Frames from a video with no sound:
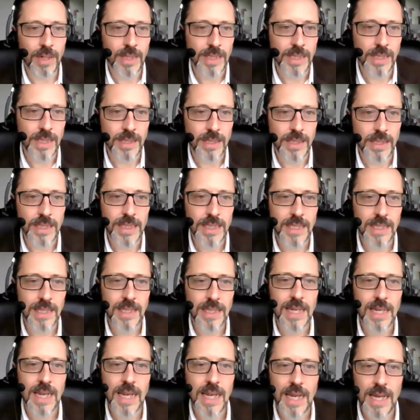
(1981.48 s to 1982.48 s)
has asked,
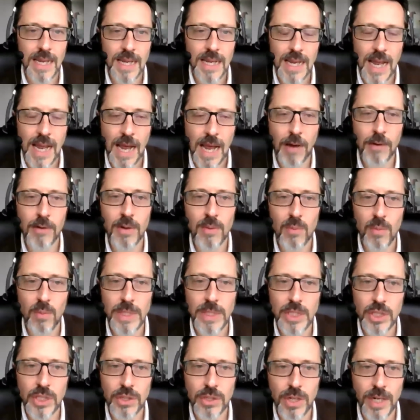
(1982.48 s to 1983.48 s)
how can
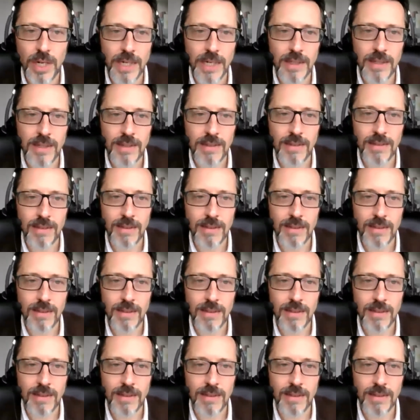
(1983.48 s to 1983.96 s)
we track